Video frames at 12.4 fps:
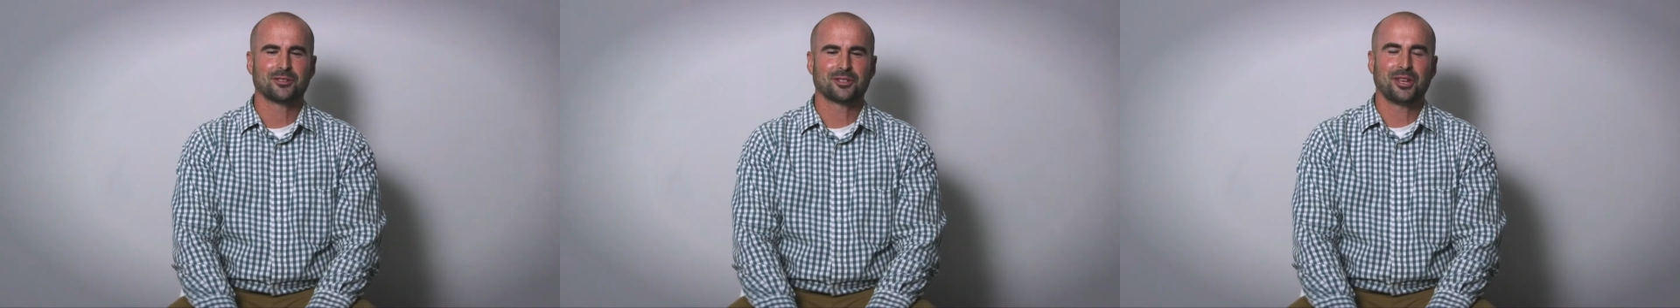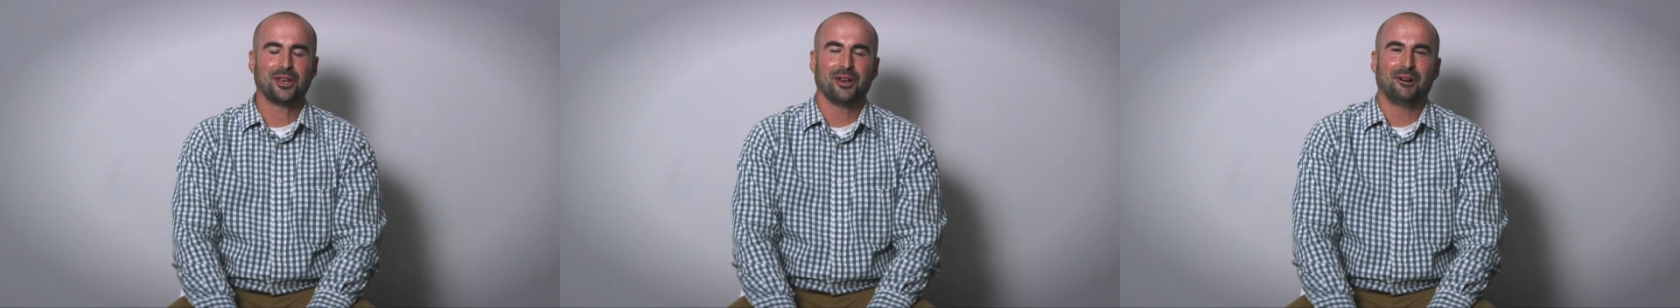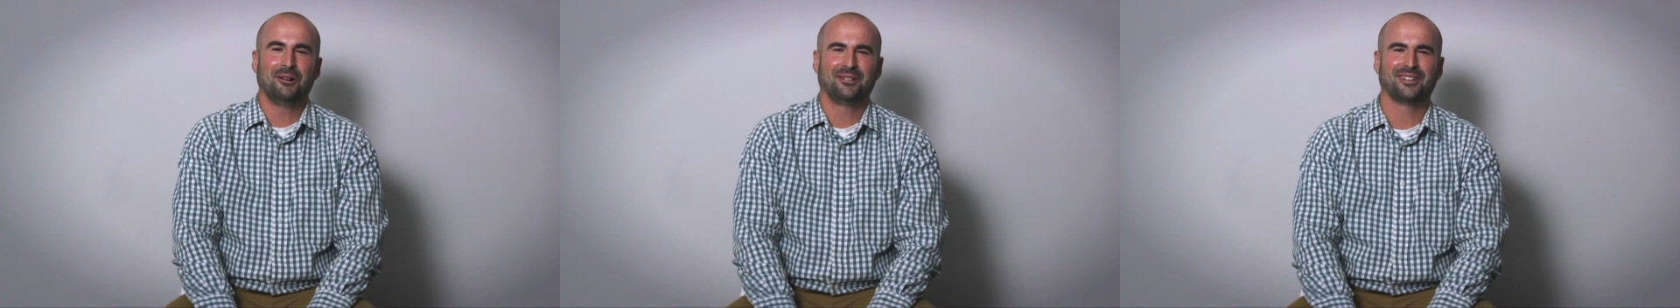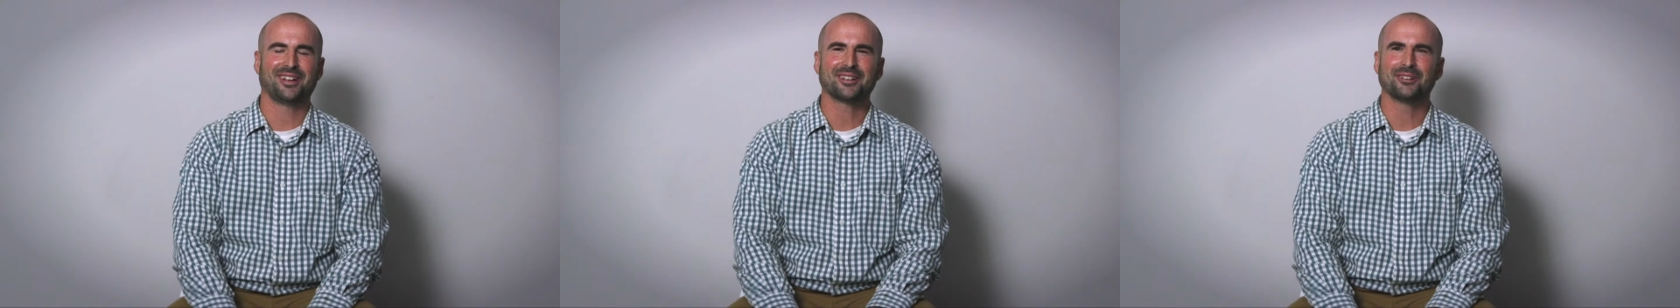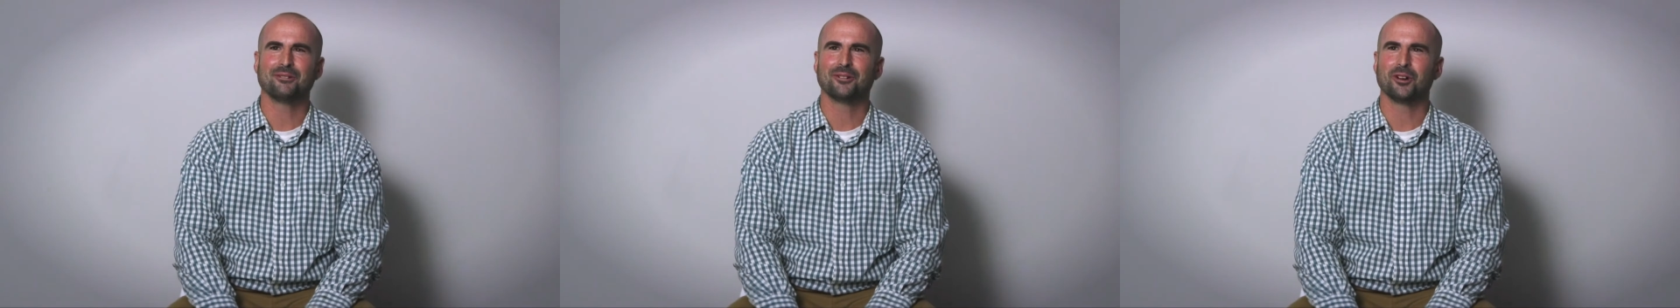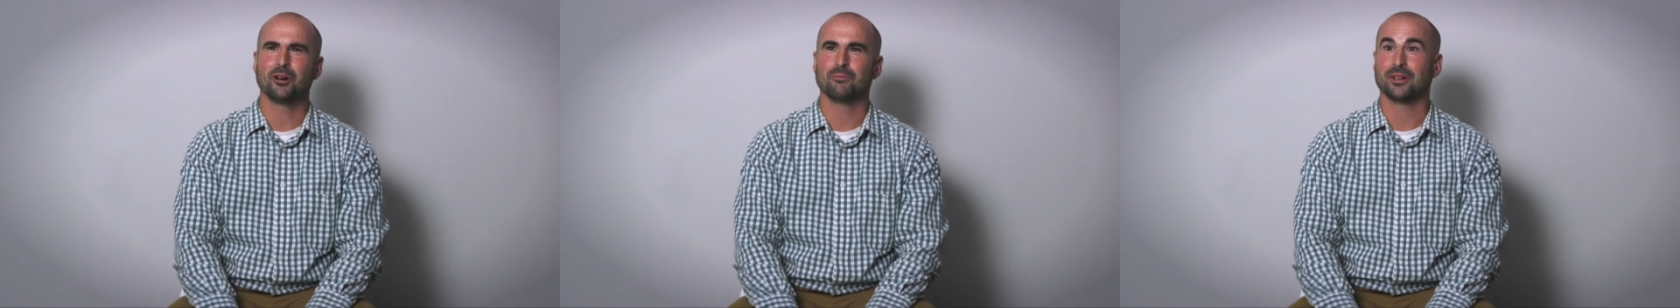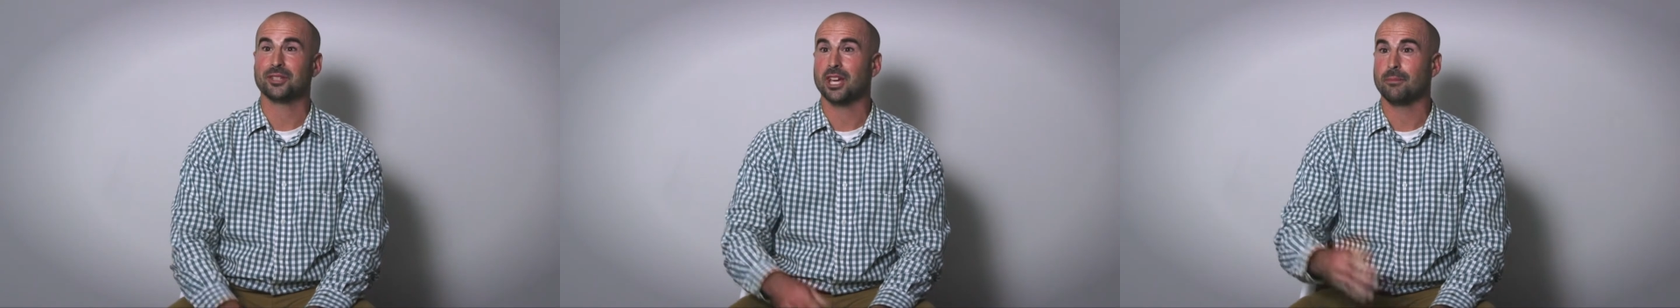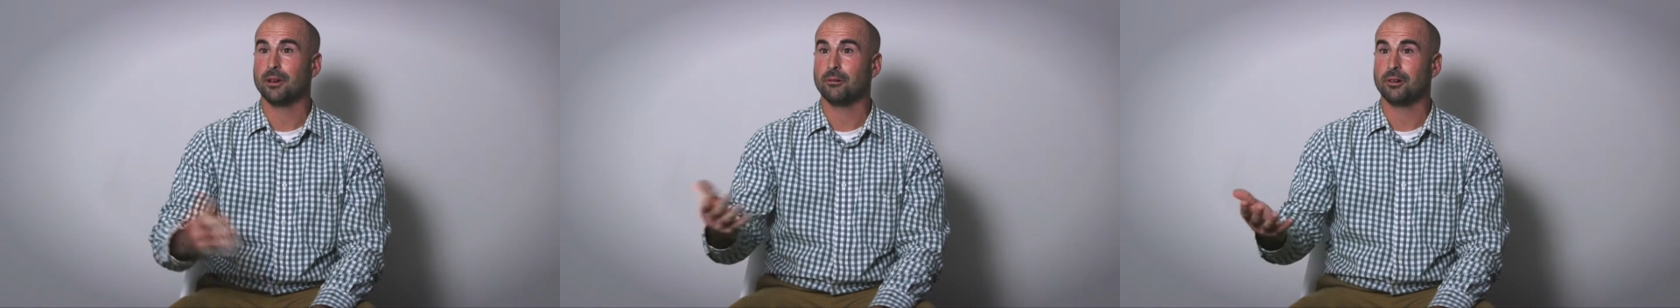So I go home, I
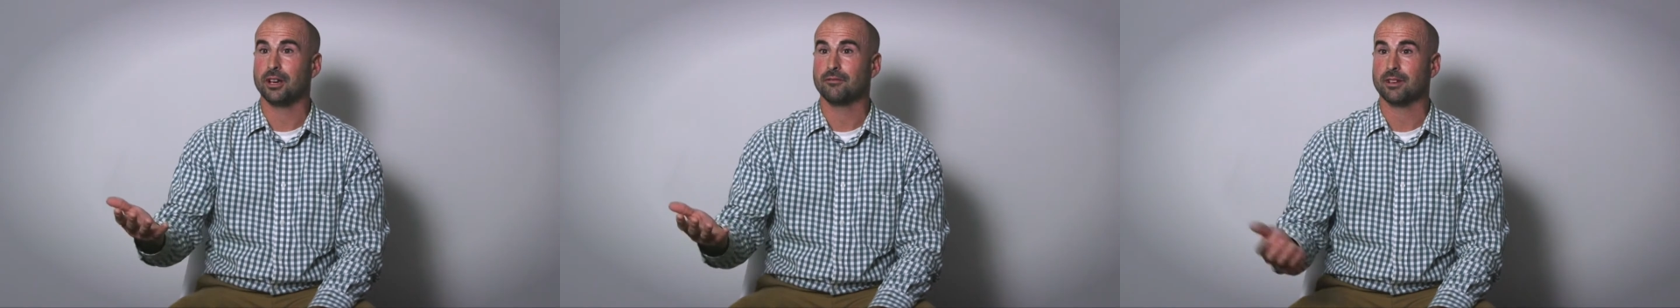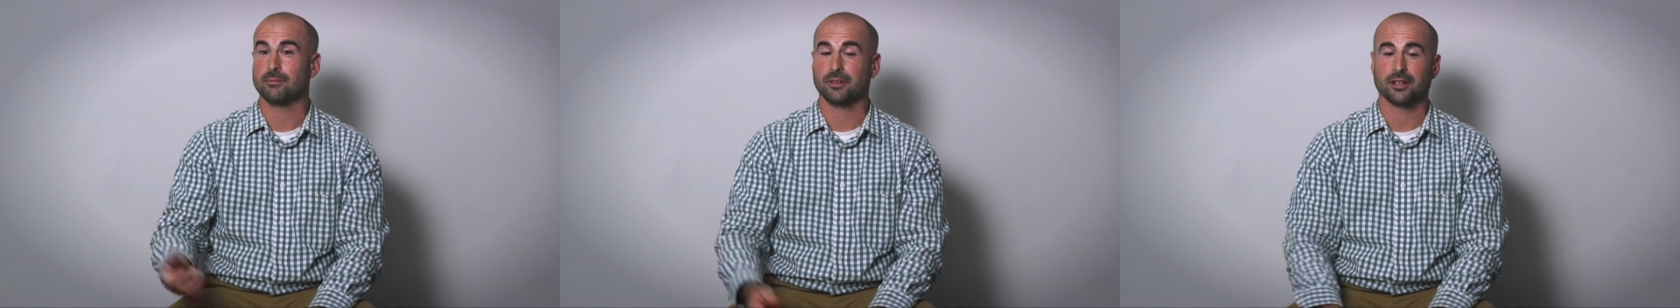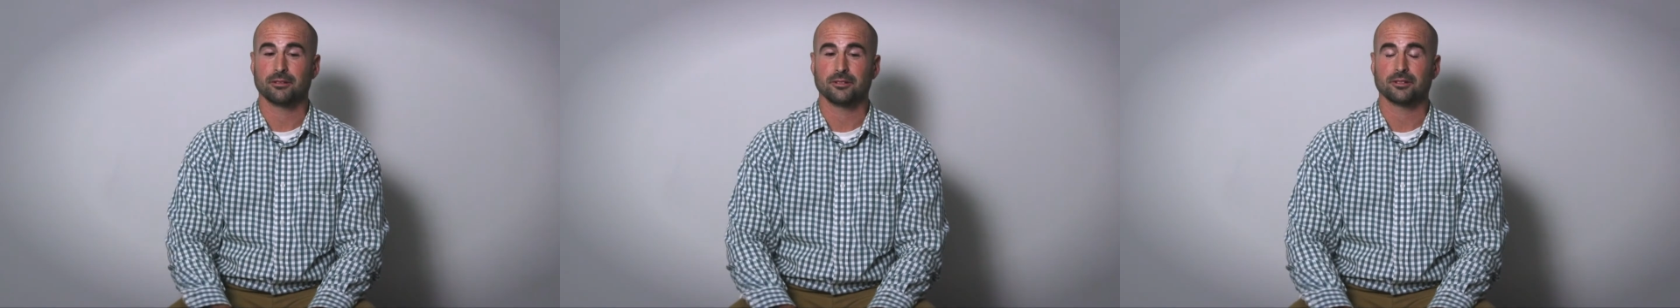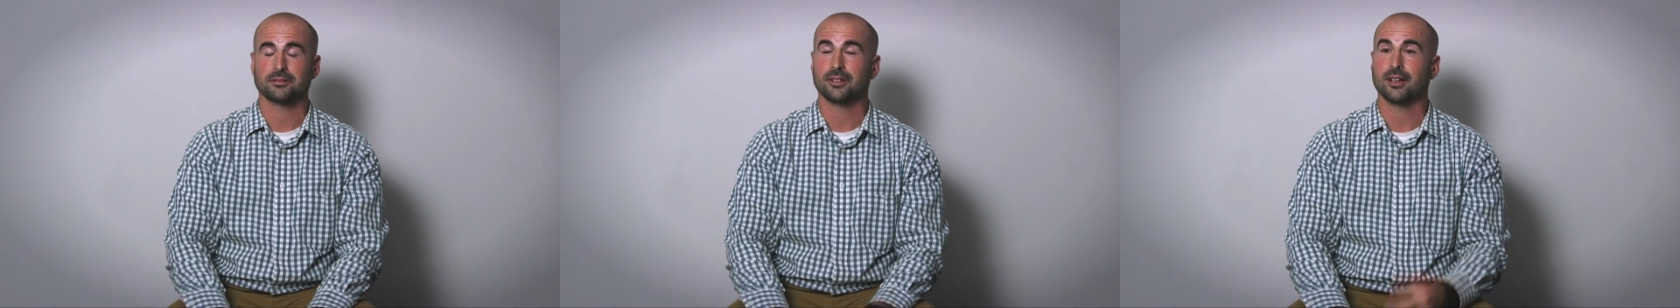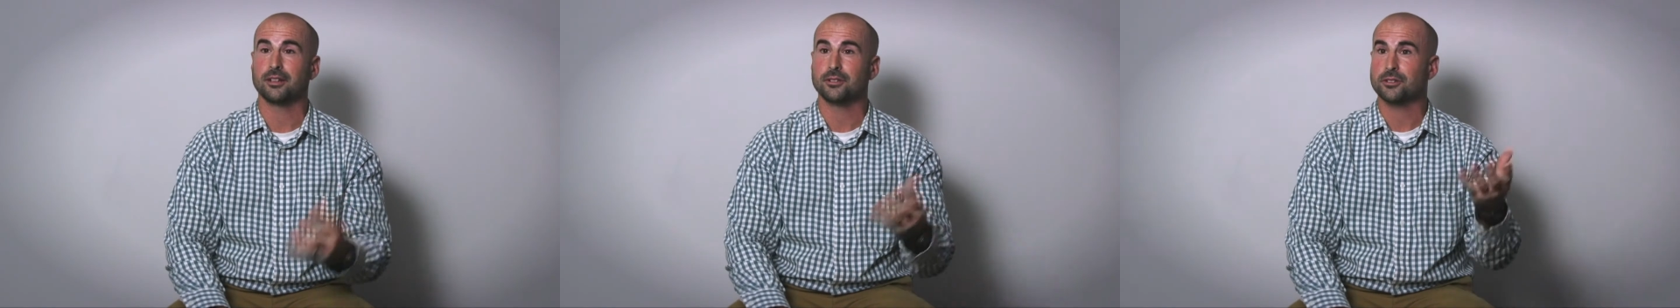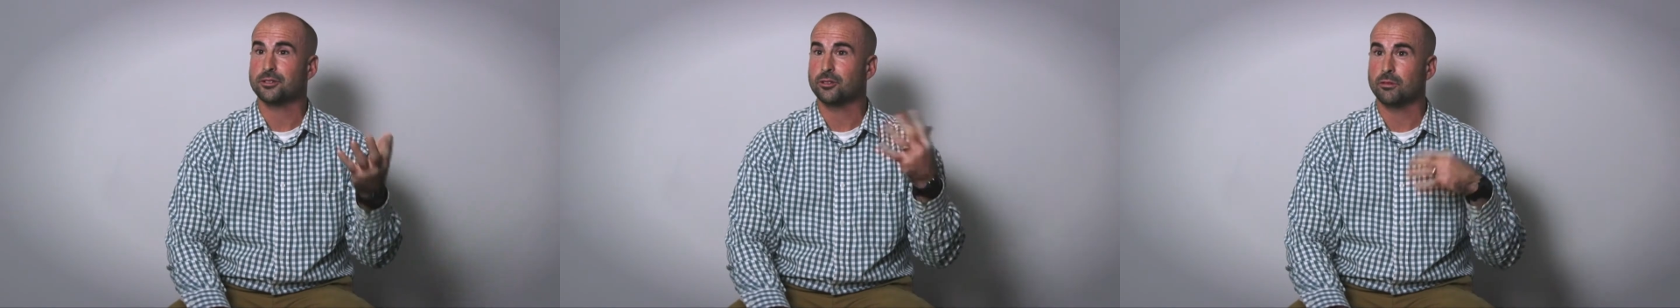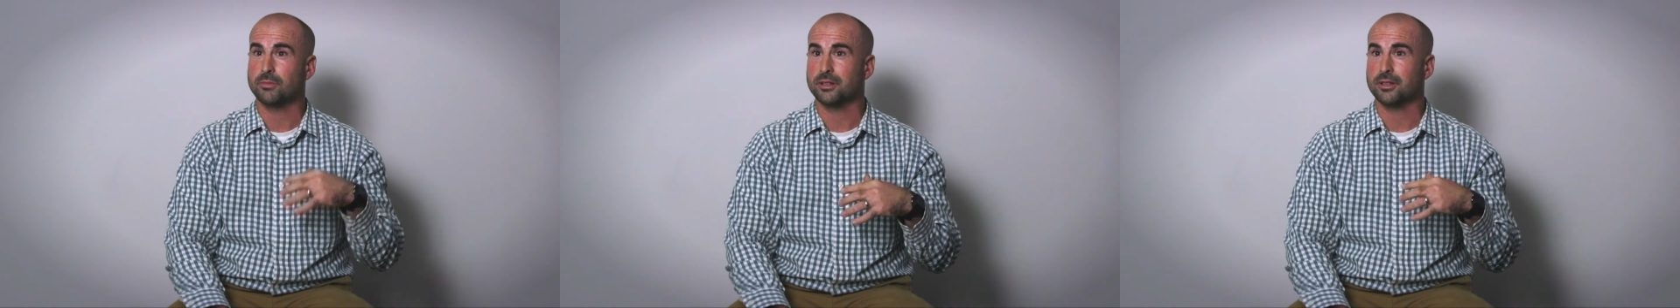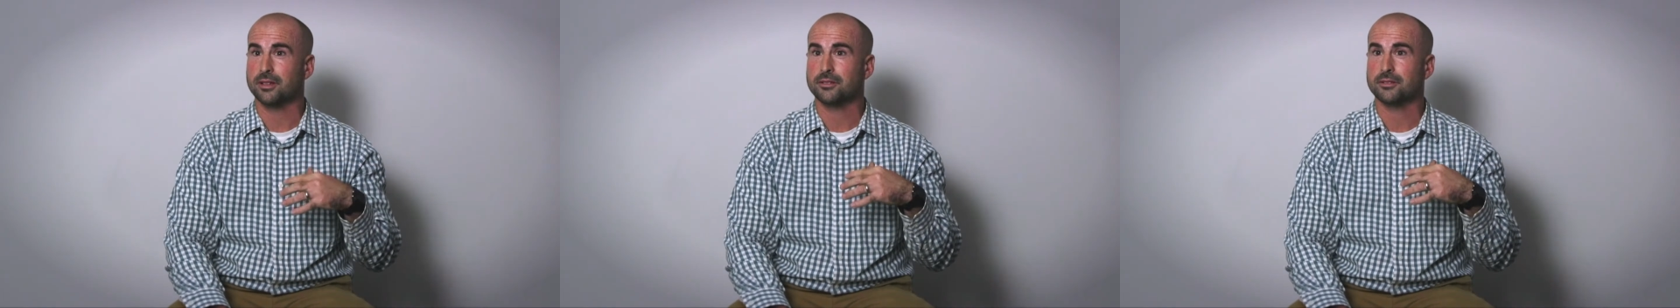tell my wife, I'm like, look, God just told me
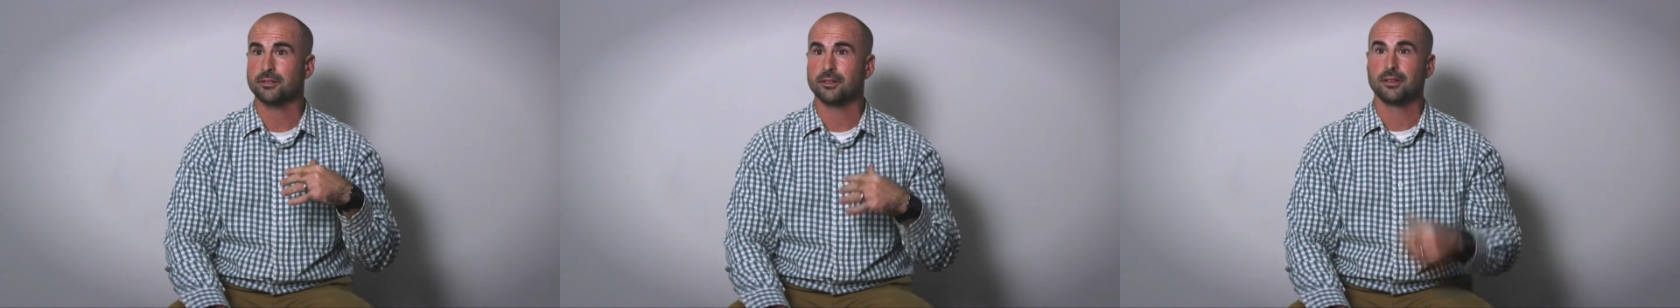this.